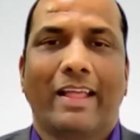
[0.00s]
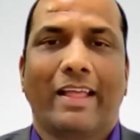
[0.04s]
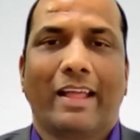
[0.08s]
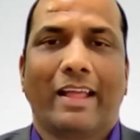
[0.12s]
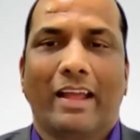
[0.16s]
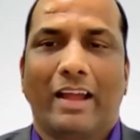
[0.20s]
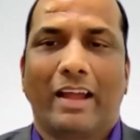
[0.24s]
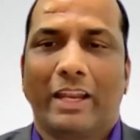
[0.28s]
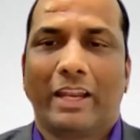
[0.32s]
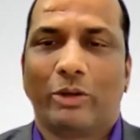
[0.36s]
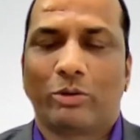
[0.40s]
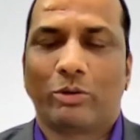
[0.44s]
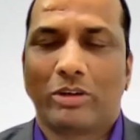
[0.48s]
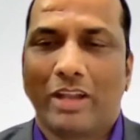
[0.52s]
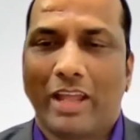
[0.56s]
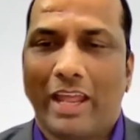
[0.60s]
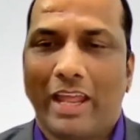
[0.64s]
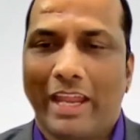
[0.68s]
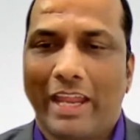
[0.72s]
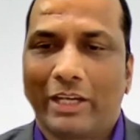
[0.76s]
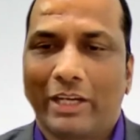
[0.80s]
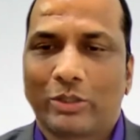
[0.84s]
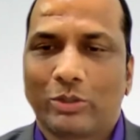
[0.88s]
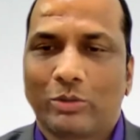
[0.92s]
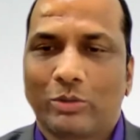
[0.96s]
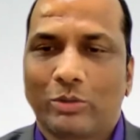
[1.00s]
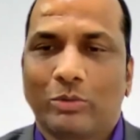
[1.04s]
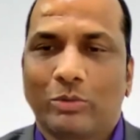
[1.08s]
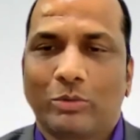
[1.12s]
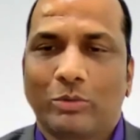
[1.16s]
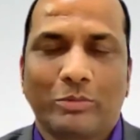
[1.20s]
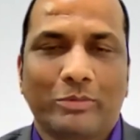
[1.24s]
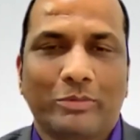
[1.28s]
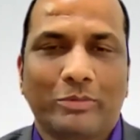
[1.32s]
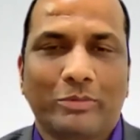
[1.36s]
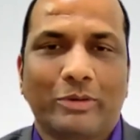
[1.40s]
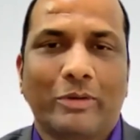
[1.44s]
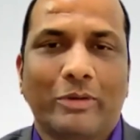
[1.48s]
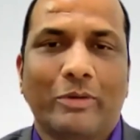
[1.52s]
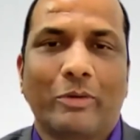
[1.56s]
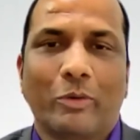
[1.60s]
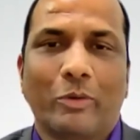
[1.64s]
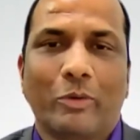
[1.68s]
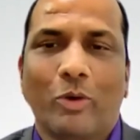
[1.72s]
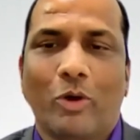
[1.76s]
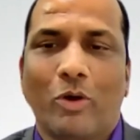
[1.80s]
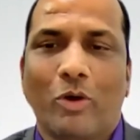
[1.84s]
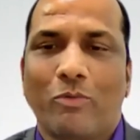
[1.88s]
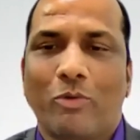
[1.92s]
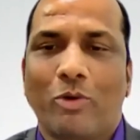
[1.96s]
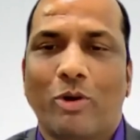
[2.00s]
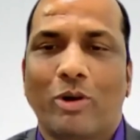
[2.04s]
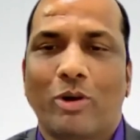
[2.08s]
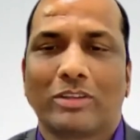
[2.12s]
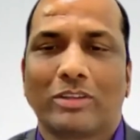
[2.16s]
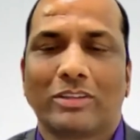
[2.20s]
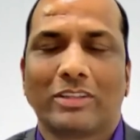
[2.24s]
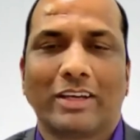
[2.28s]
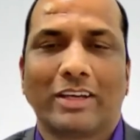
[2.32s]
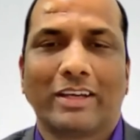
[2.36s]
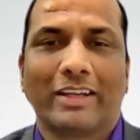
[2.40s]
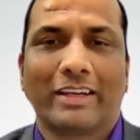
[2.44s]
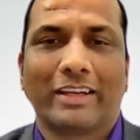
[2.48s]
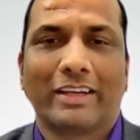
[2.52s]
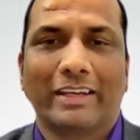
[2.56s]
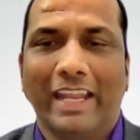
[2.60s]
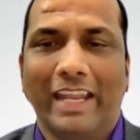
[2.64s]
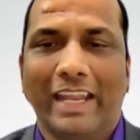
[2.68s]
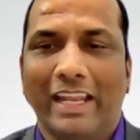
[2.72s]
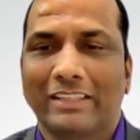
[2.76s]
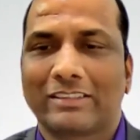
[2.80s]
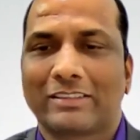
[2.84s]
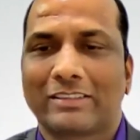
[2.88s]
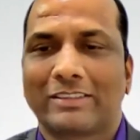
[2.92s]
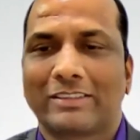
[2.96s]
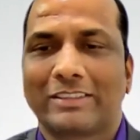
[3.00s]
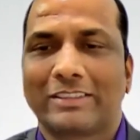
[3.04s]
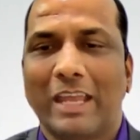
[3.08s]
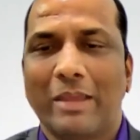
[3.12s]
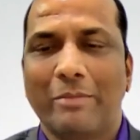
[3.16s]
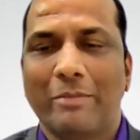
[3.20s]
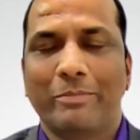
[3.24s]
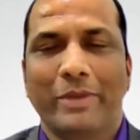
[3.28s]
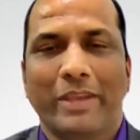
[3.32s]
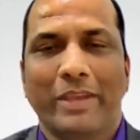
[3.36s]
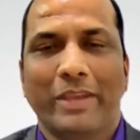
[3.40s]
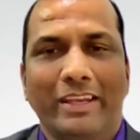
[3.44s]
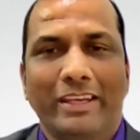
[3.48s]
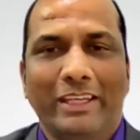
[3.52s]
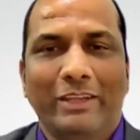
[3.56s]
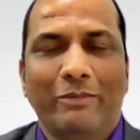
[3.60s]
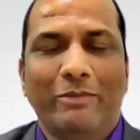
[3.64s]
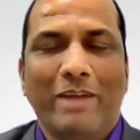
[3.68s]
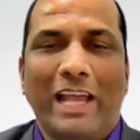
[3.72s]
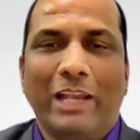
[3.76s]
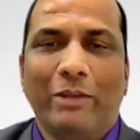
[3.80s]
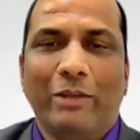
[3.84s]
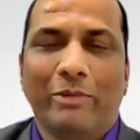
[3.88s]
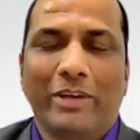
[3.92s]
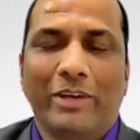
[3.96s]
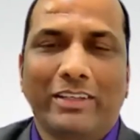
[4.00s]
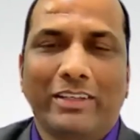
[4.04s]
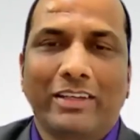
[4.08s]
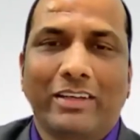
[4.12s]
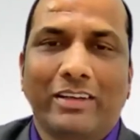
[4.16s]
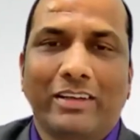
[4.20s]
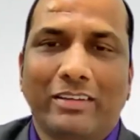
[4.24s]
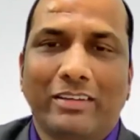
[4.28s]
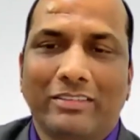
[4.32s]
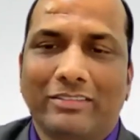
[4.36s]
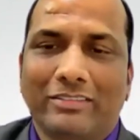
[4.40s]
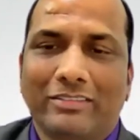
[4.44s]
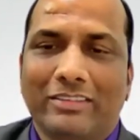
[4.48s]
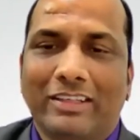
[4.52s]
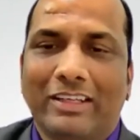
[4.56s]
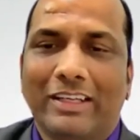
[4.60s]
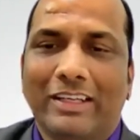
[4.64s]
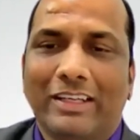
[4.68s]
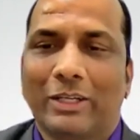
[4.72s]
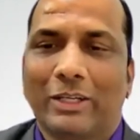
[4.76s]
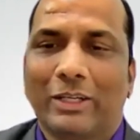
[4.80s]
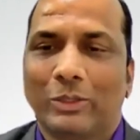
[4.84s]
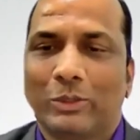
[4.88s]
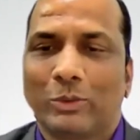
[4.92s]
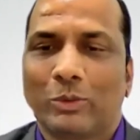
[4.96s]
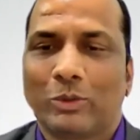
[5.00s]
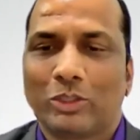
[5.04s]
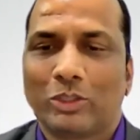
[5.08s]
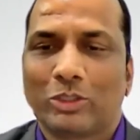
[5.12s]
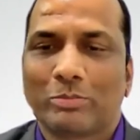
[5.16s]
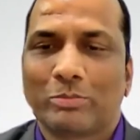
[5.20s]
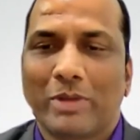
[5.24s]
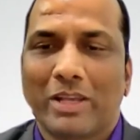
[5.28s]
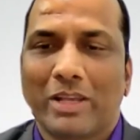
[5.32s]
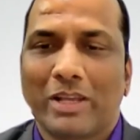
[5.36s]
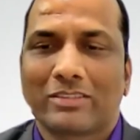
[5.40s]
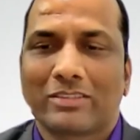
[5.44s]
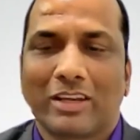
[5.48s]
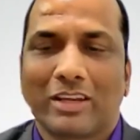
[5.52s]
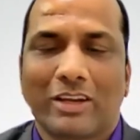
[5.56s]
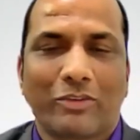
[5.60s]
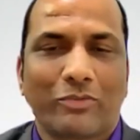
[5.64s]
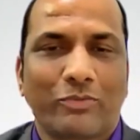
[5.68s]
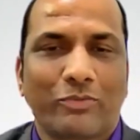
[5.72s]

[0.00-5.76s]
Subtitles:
I would like to go for the next champion evaluator, Toastmaster